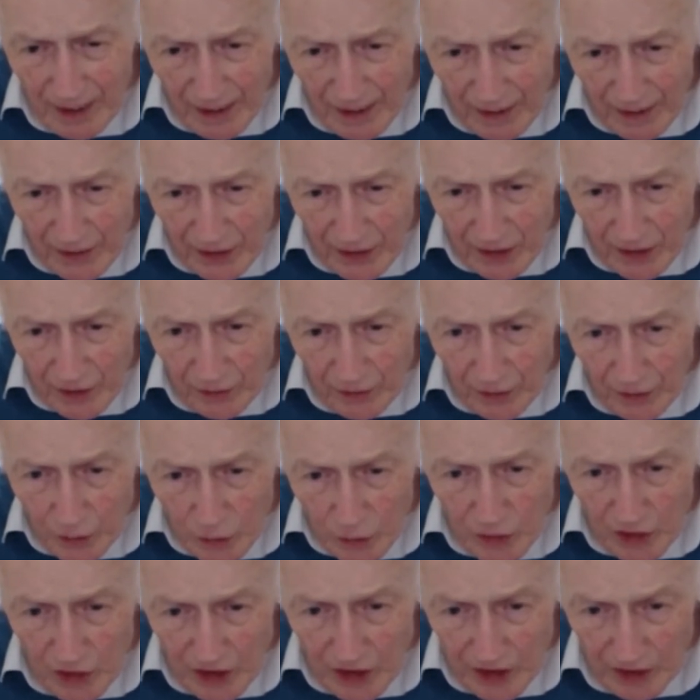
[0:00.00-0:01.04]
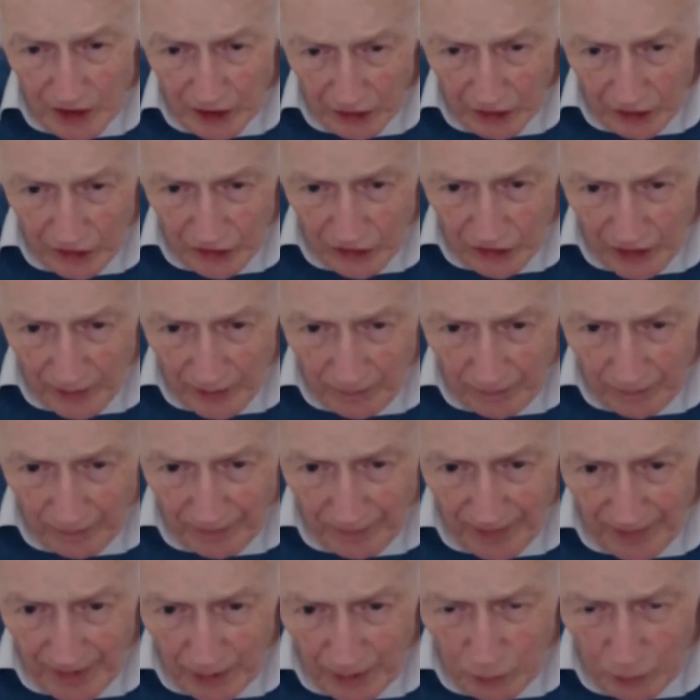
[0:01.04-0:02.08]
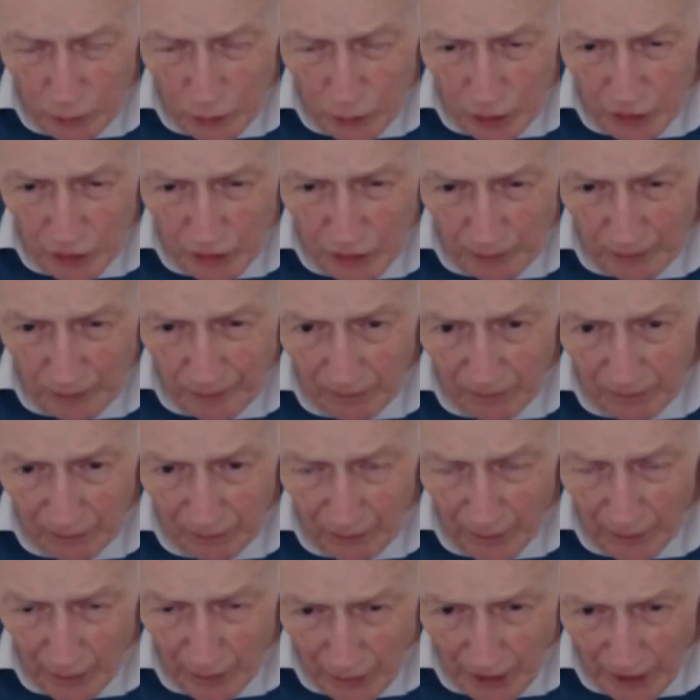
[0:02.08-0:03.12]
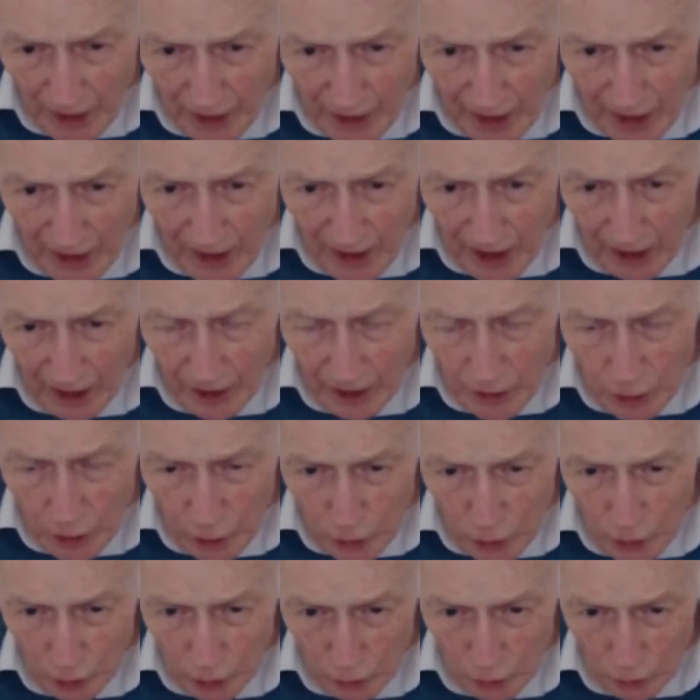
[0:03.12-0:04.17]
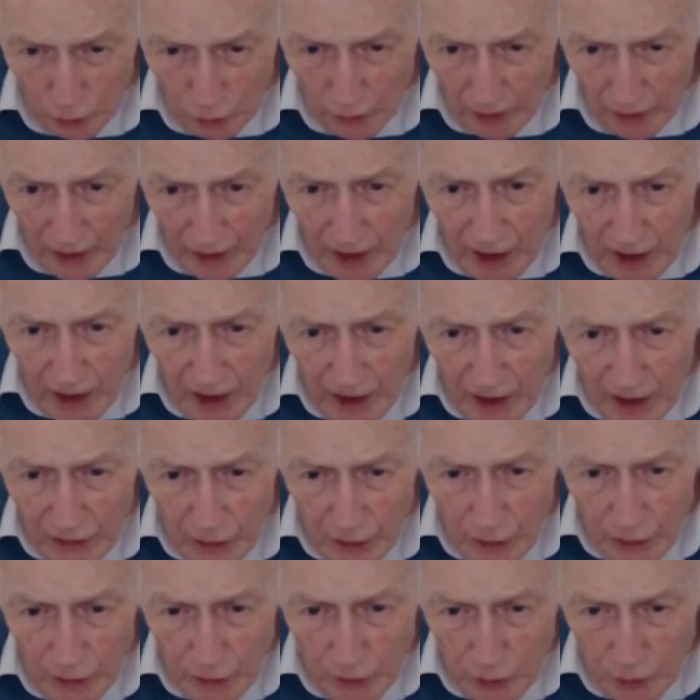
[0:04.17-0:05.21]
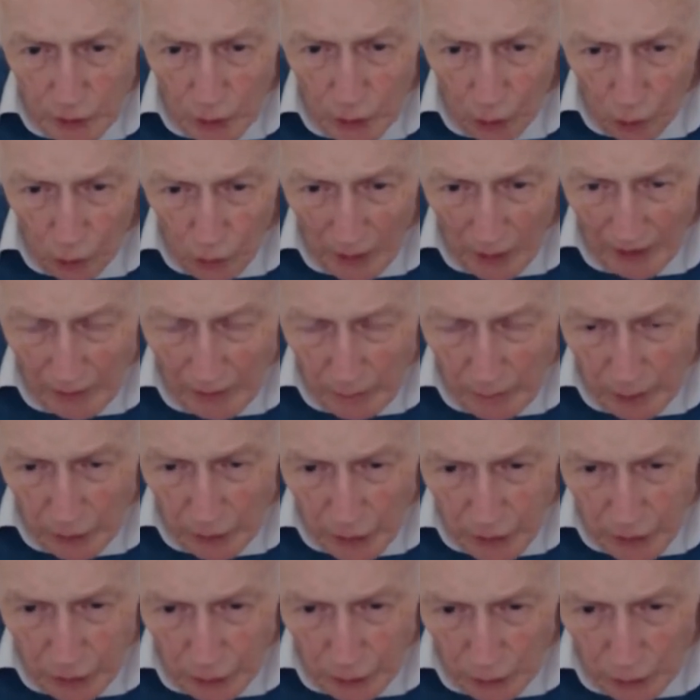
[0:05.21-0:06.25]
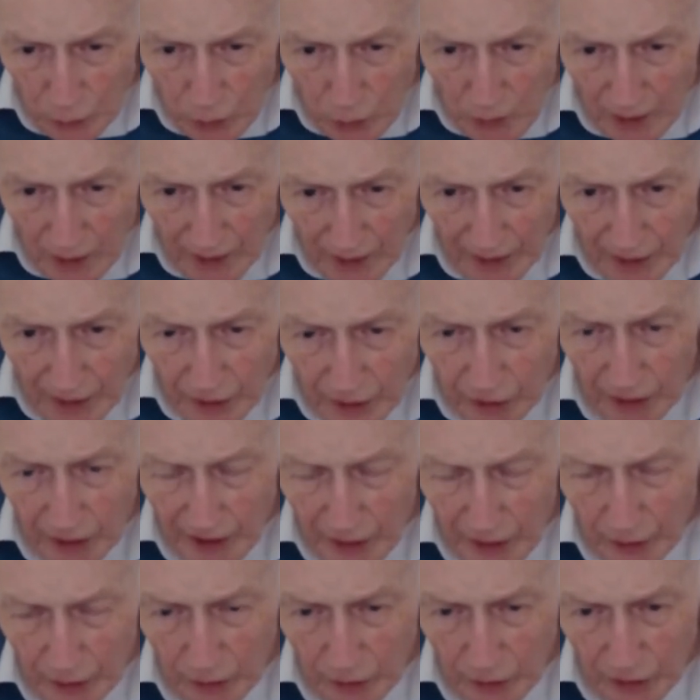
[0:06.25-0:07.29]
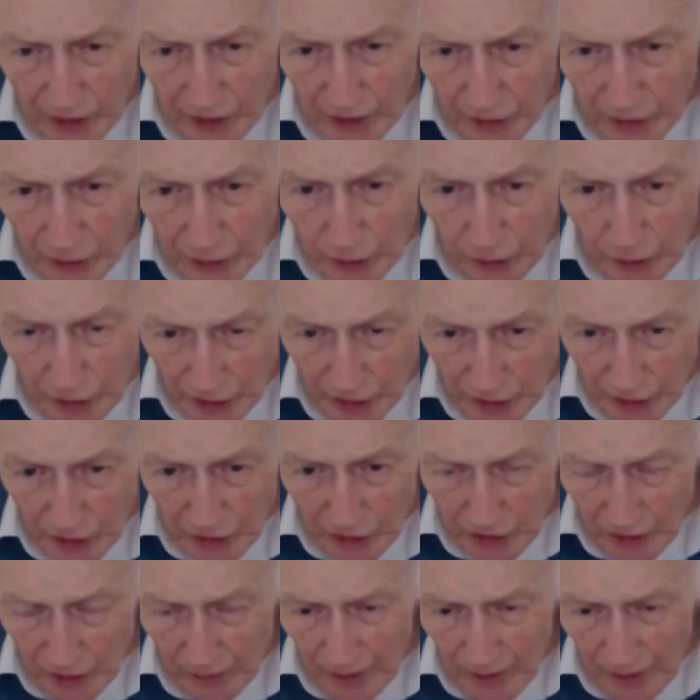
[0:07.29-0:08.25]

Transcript: that in those days it was very unusual to do not one but two undergraduate degrees,